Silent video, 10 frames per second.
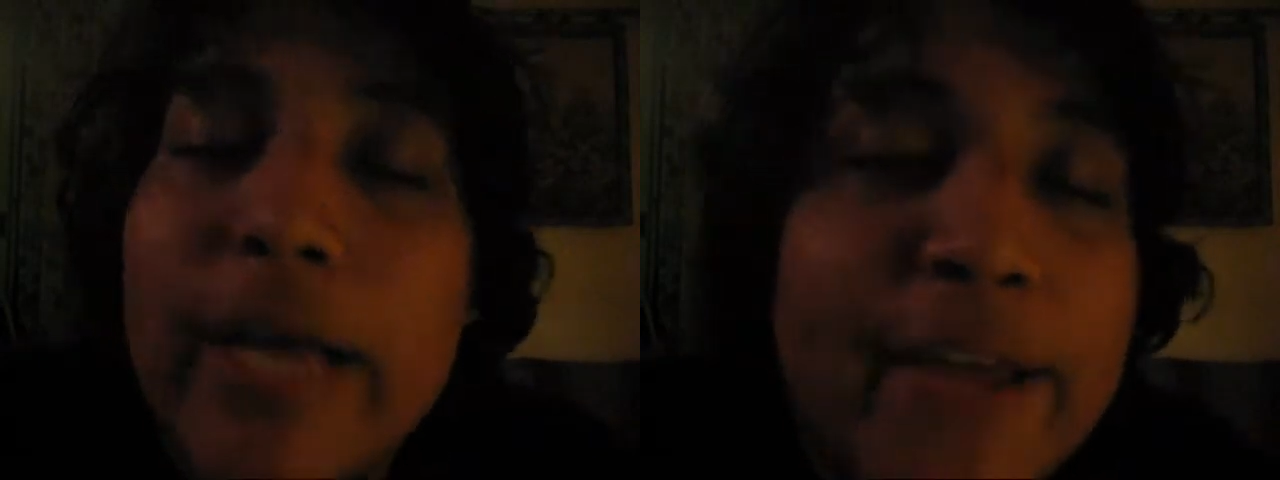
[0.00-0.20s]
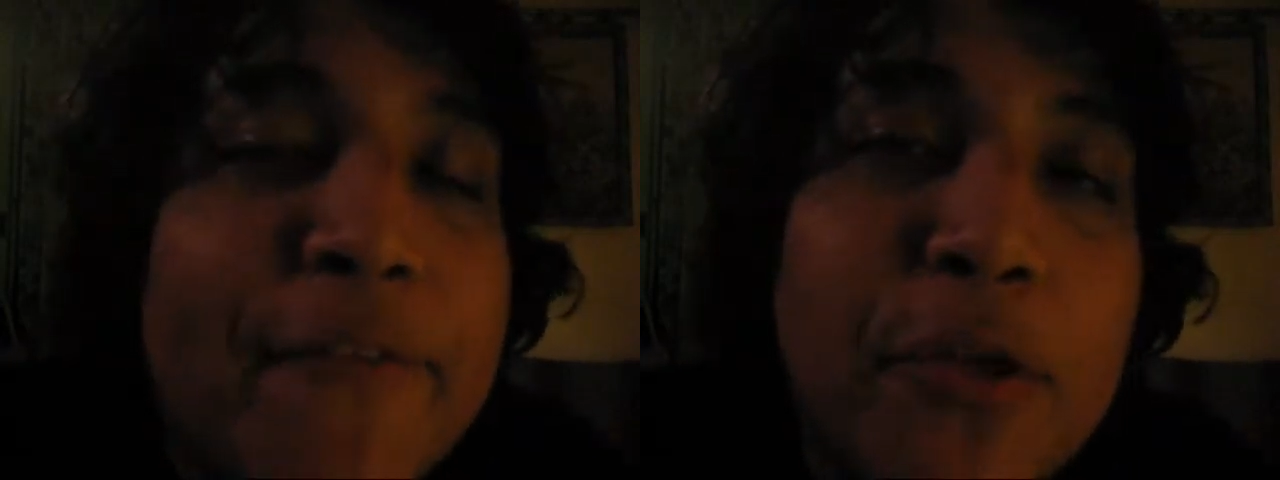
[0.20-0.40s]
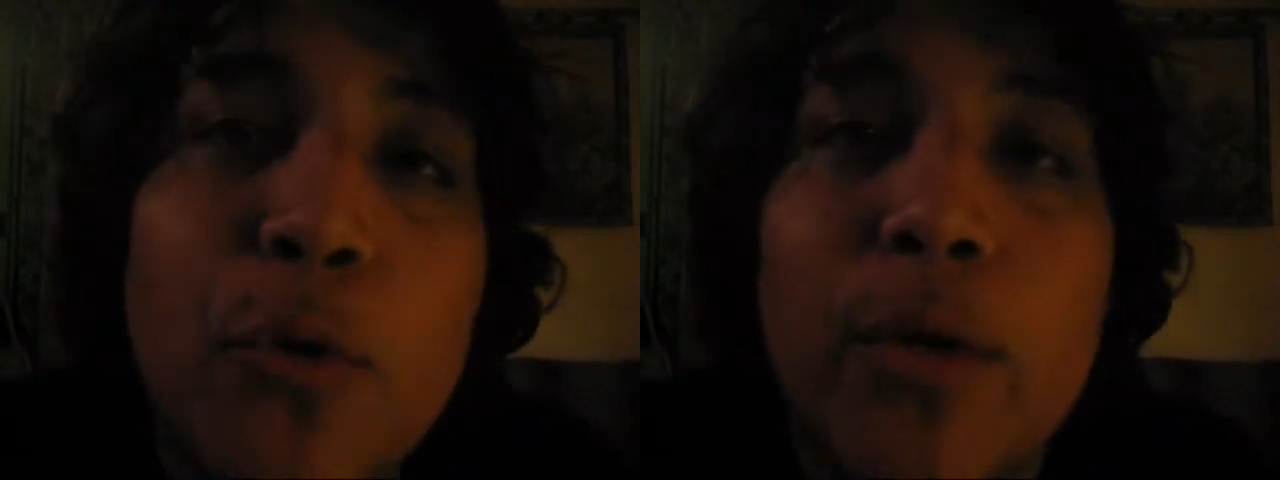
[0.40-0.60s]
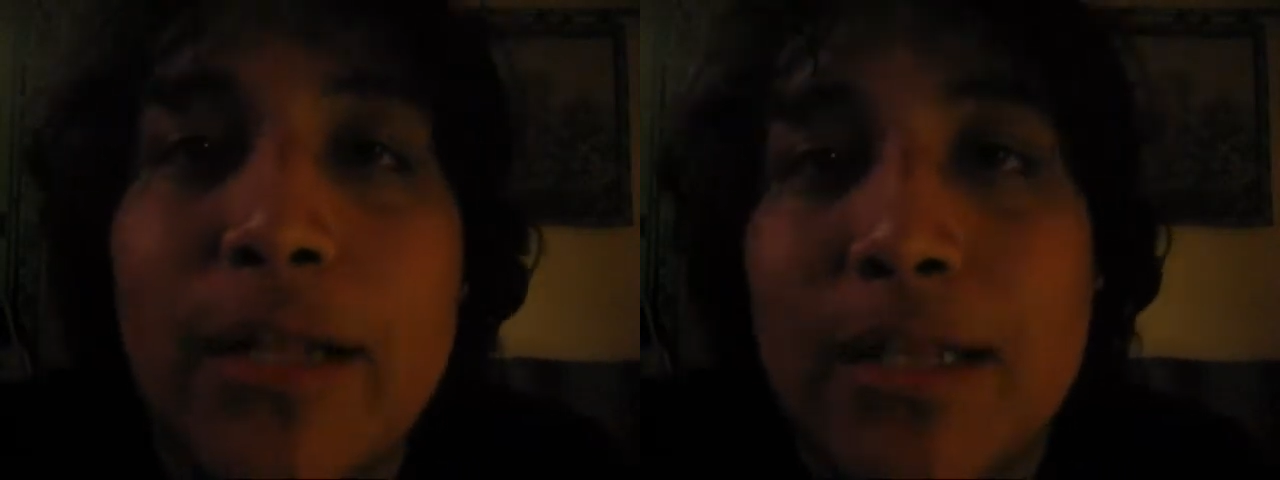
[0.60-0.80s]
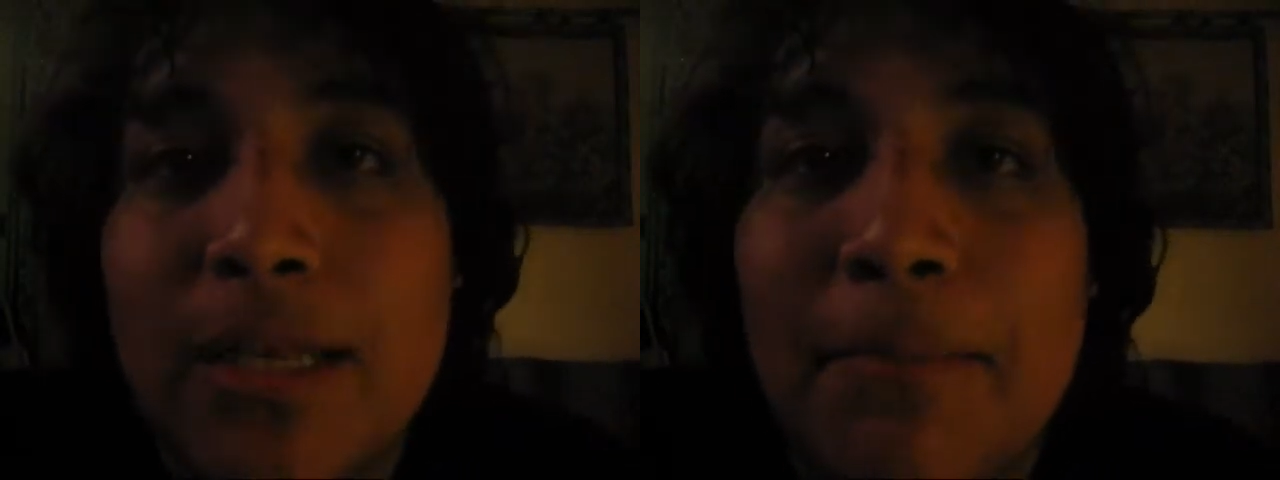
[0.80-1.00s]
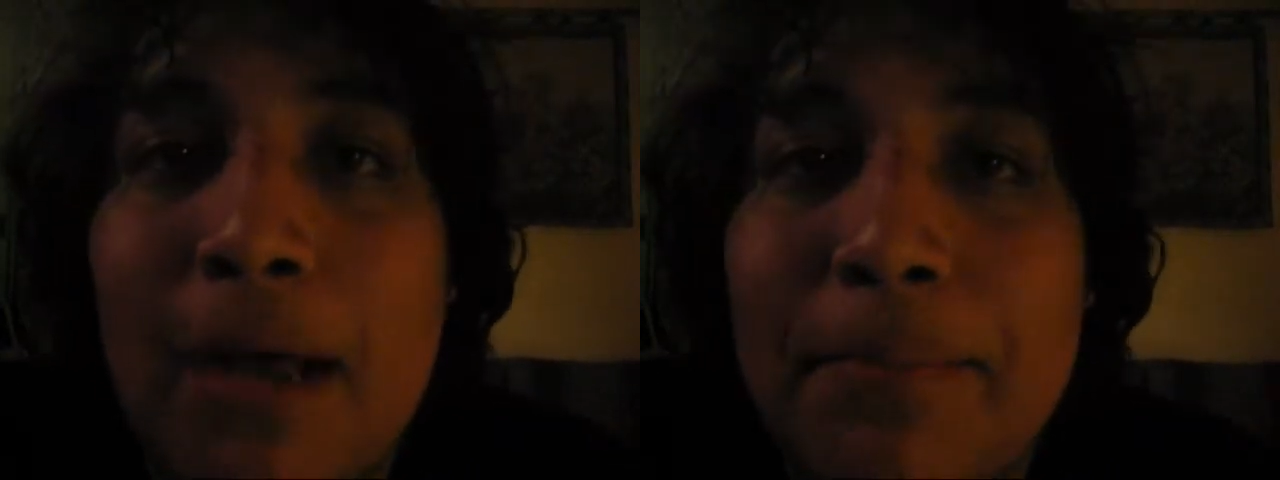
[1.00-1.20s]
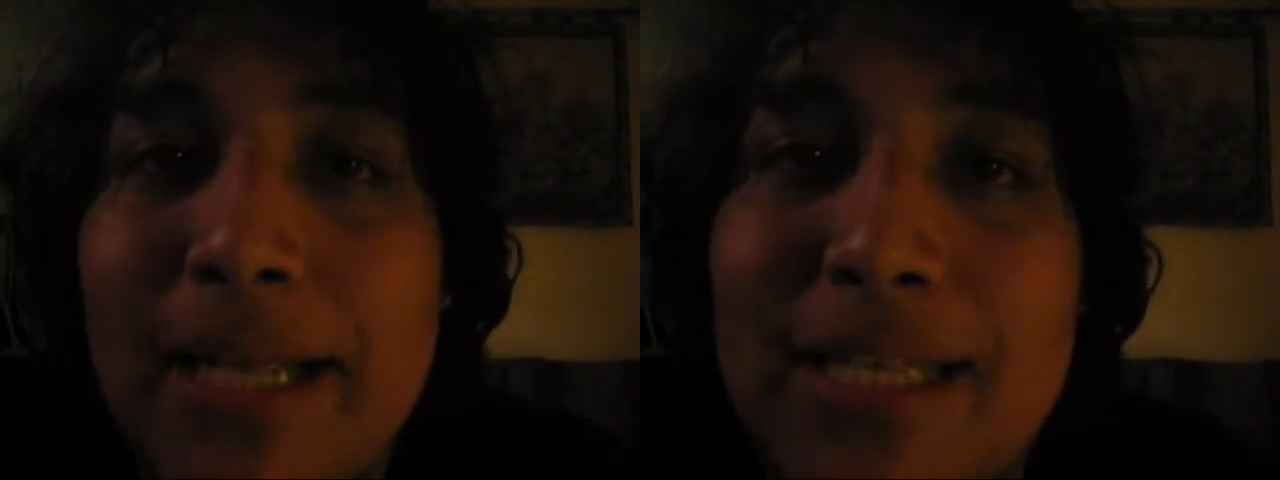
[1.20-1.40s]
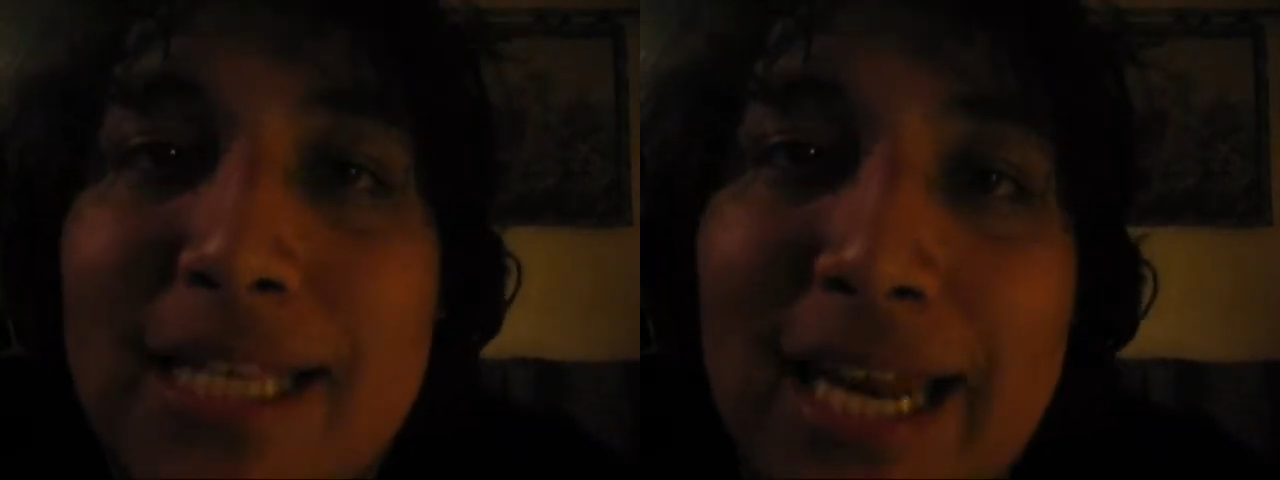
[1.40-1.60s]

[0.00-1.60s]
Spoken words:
giving you some updates